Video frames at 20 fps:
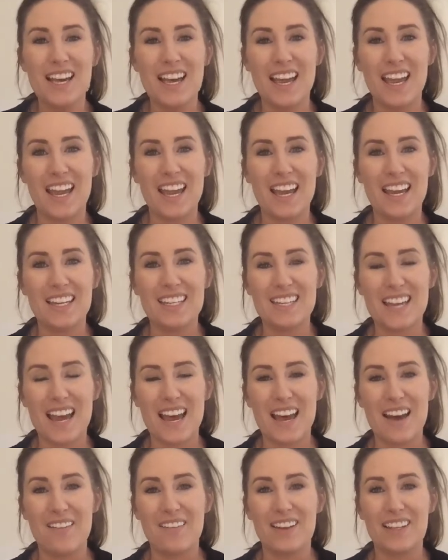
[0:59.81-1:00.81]
And
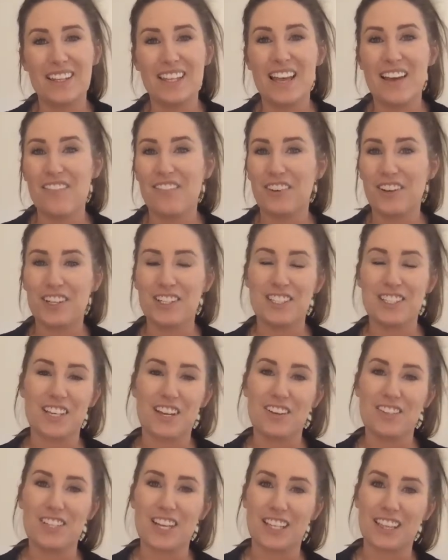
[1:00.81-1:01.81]
we'd love for you to
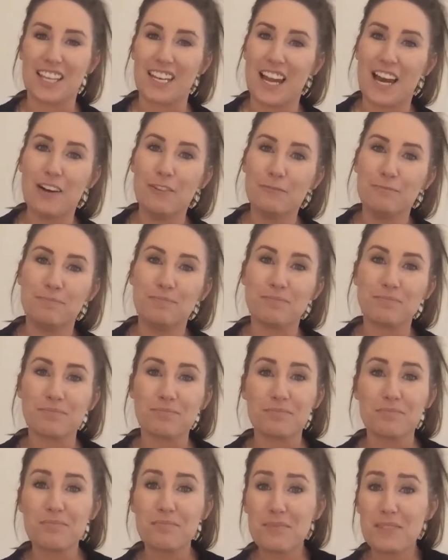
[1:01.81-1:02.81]
go check that out.
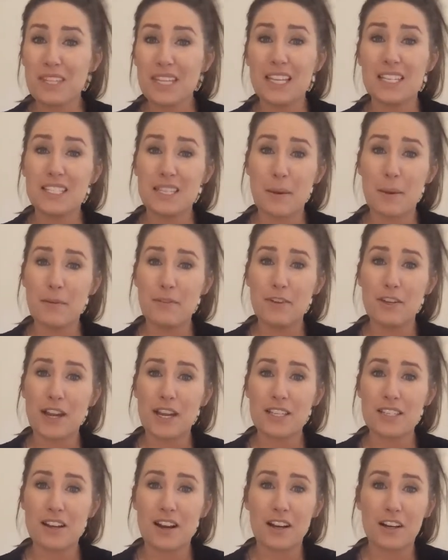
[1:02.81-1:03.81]
Some of you
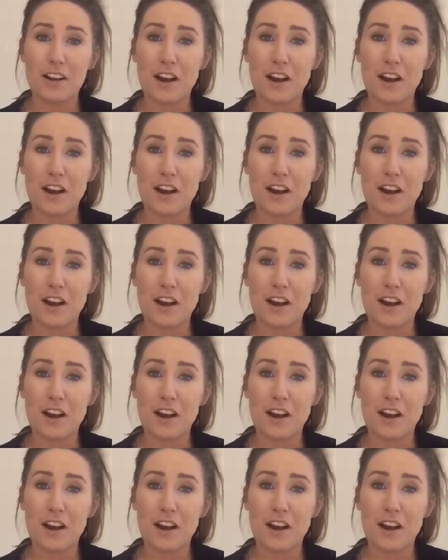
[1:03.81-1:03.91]
guys are